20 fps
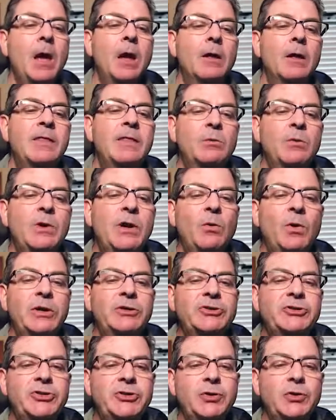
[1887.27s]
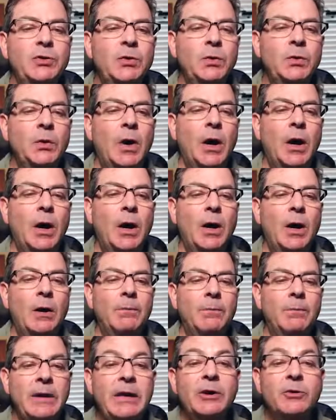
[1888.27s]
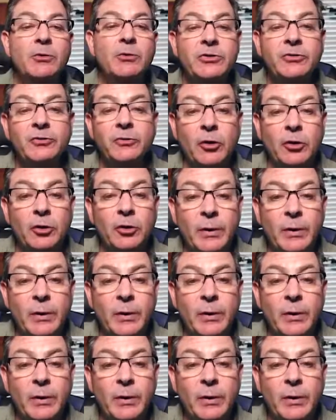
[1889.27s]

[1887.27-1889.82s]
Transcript: Then we want to um, increase local